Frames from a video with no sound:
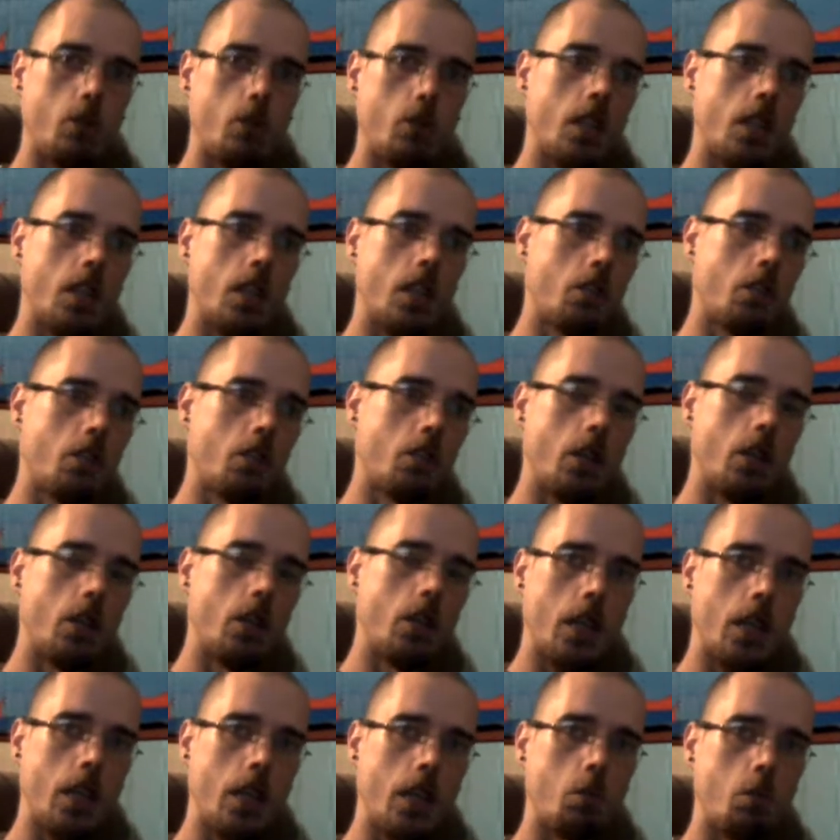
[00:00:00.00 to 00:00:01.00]
in the Greek or
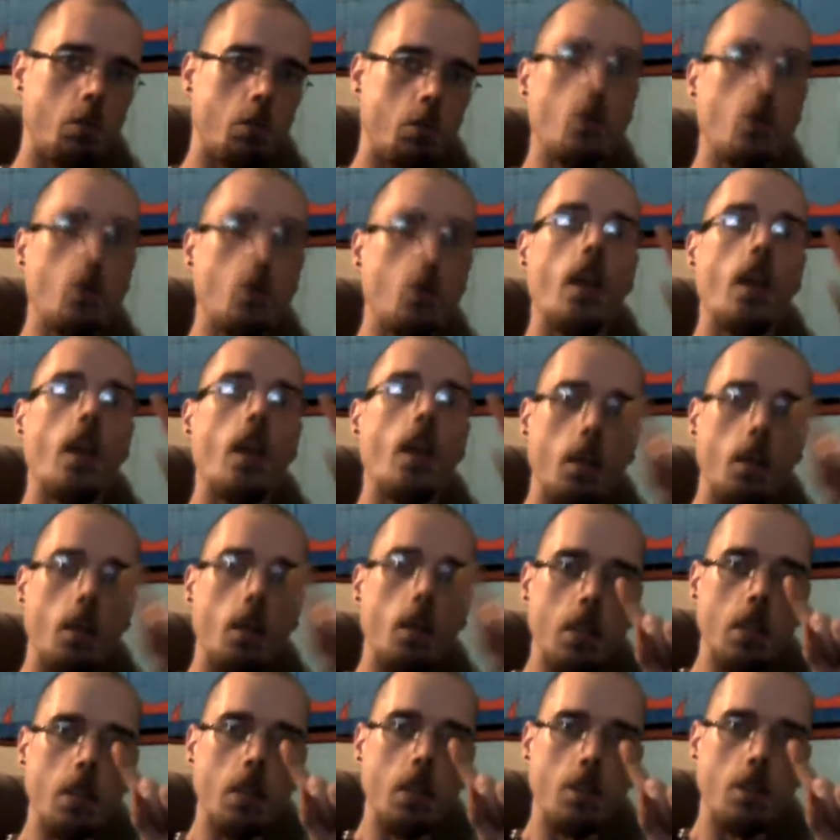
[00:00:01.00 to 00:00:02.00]
Hebrew, it
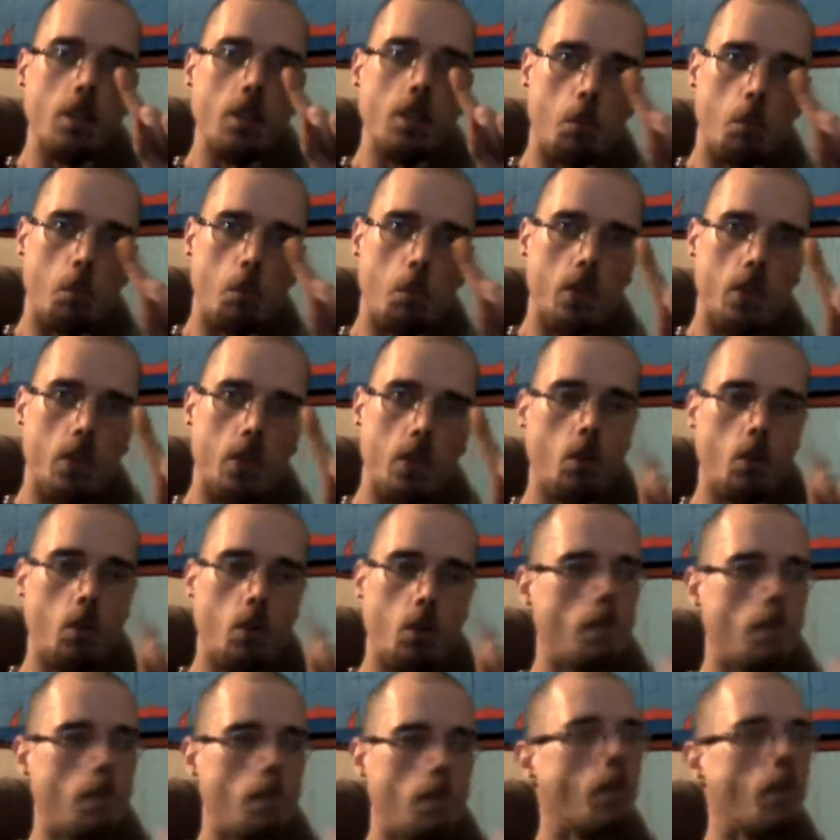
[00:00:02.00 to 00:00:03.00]
means myrtle.
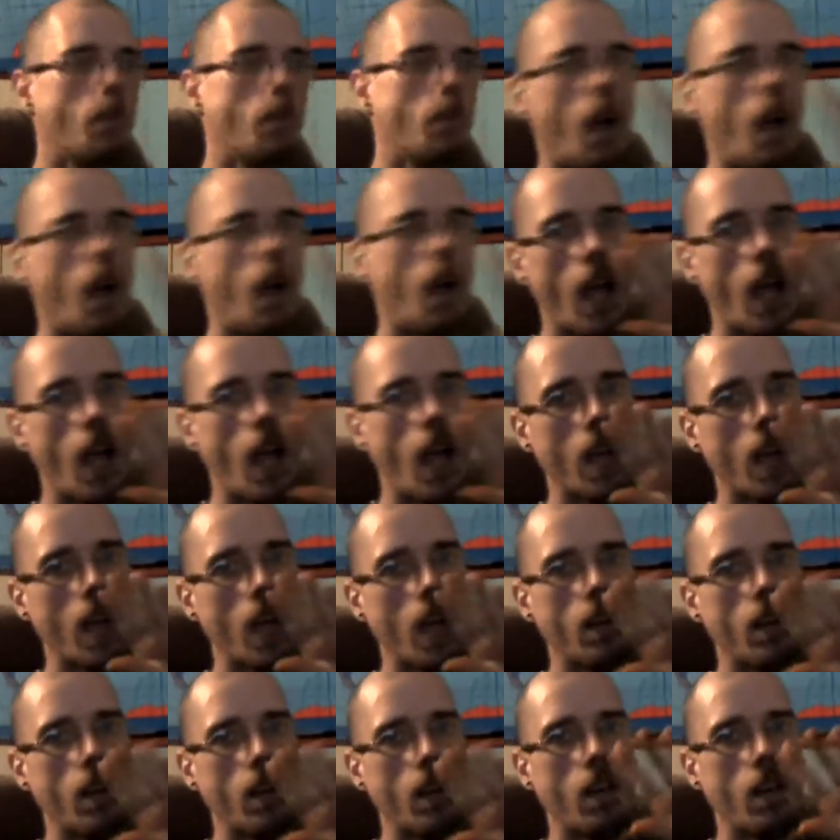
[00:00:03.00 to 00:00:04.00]
And
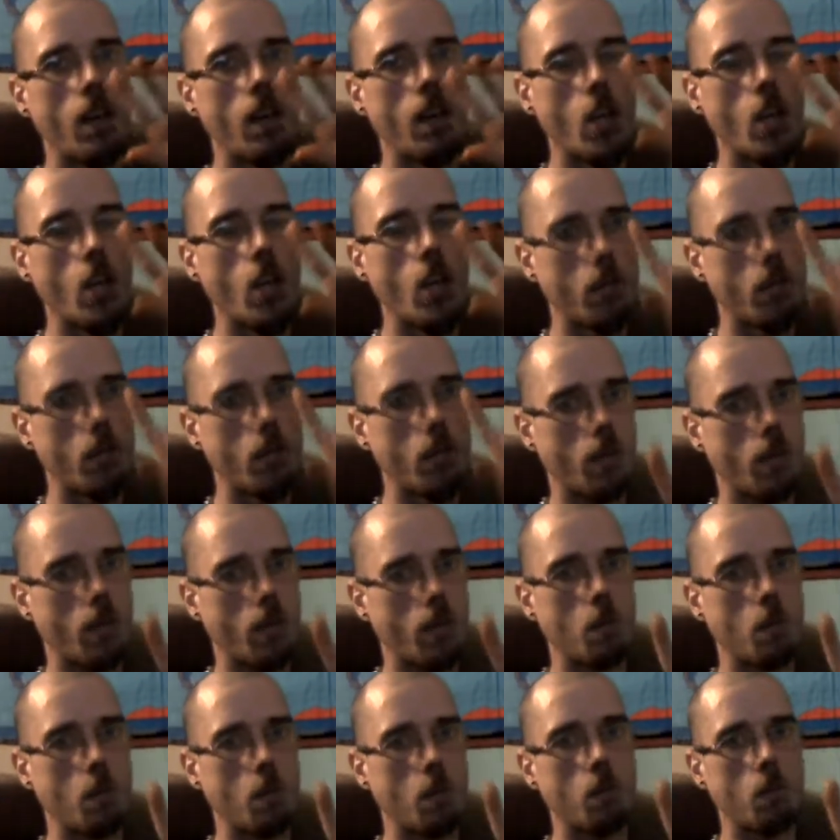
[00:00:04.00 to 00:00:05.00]
if I
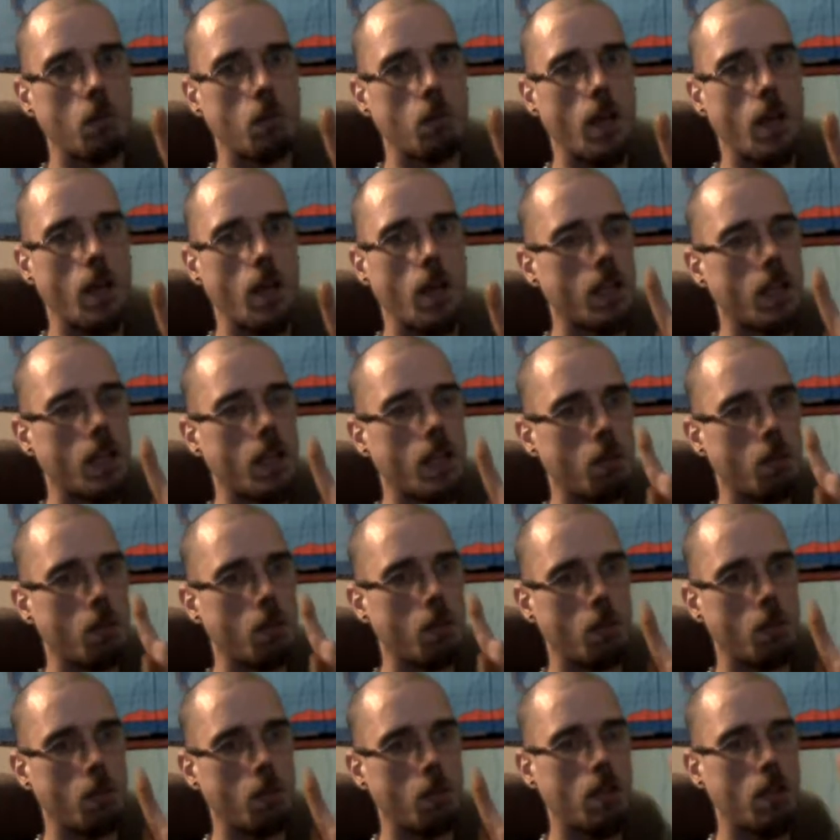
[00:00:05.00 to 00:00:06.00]
remember right, and my
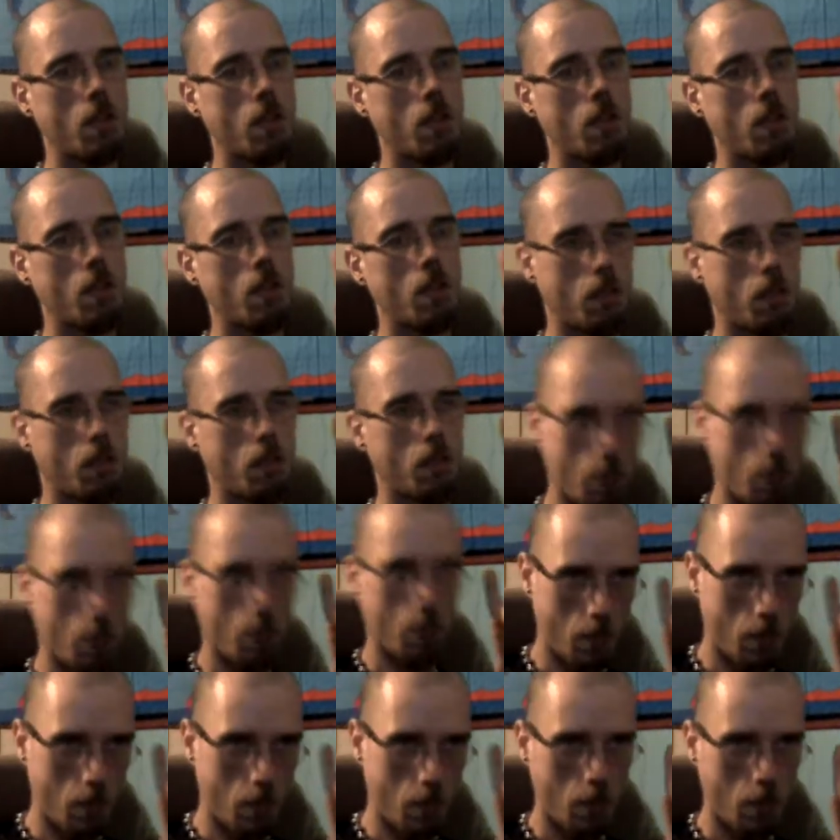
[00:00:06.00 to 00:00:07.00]
memory
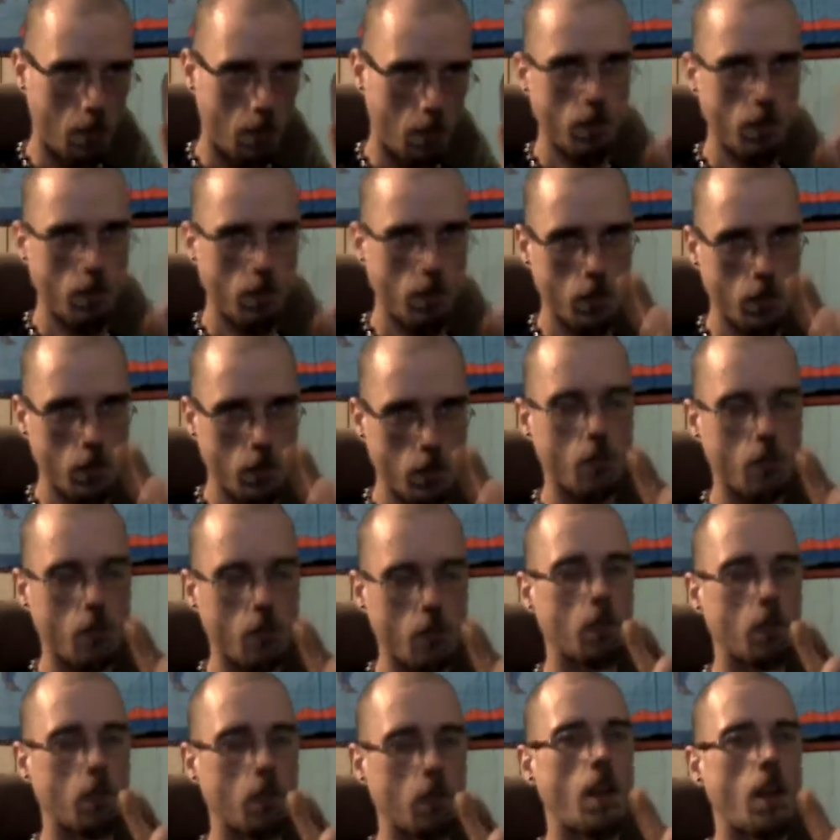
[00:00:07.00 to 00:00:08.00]
serves me
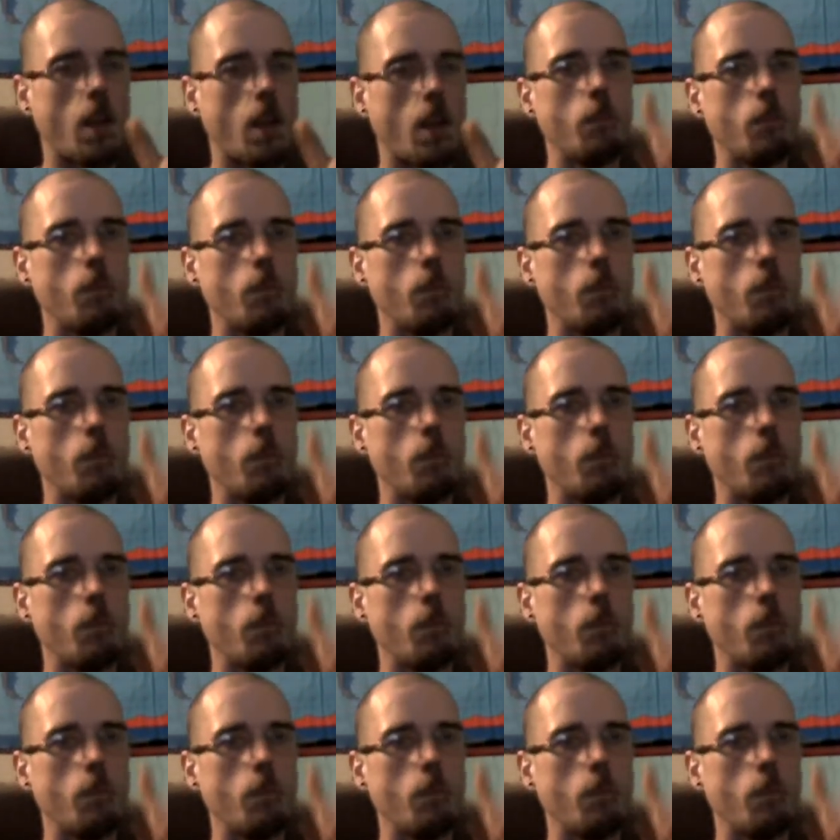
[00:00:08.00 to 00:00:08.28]
right,